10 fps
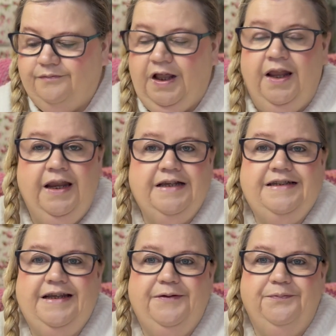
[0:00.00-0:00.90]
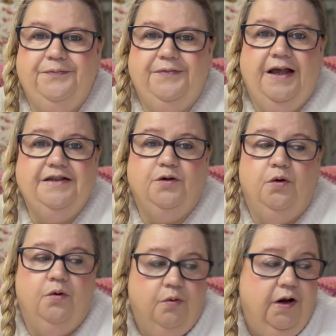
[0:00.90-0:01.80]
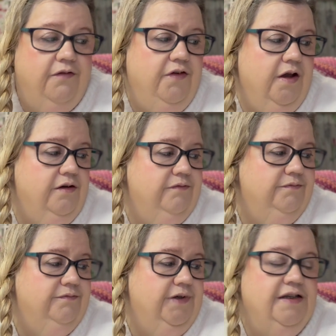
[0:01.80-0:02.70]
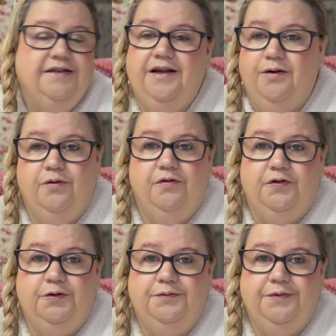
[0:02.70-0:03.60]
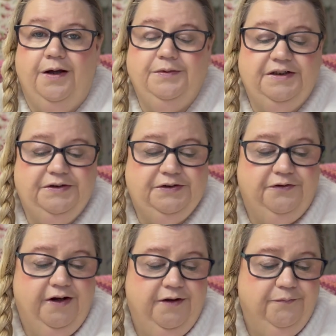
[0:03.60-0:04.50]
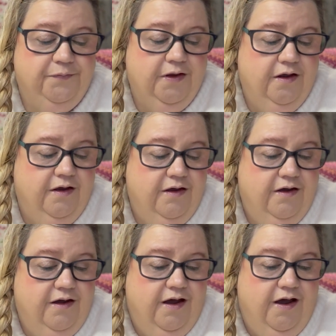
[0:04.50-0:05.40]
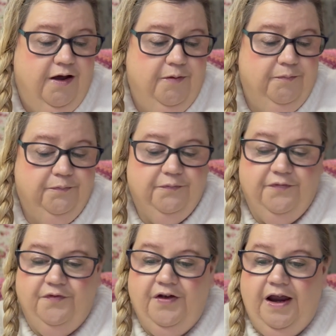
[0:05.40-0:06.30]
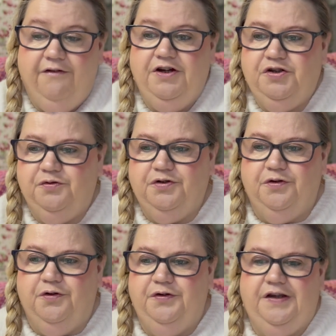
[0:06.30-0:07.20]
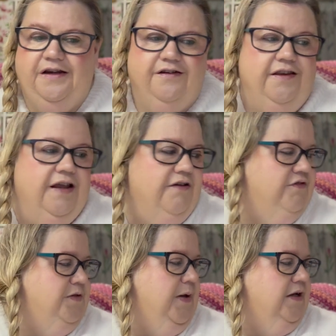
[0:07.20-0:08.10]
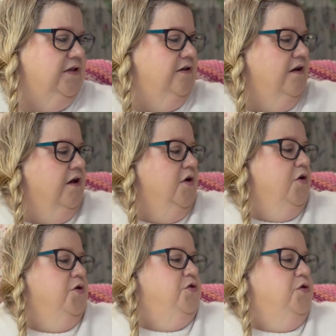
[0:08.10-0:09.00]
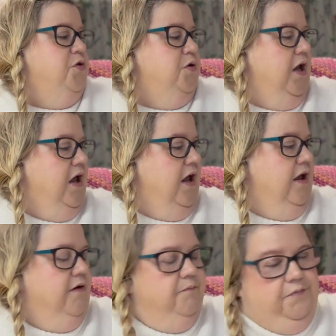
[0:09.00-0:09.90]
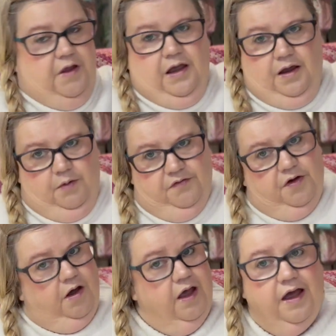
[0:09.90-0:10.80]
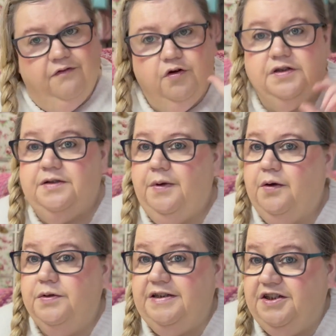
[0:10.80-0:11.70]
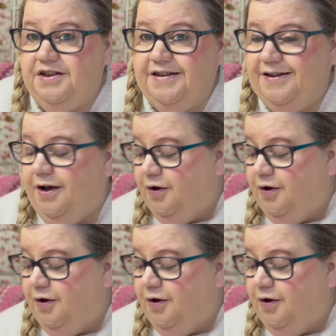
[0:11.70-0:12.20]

that's it. That's all I've done. Isn't that awful? I'm so sorry. Very short on content in that respect today. However, I have got some acquisitions that are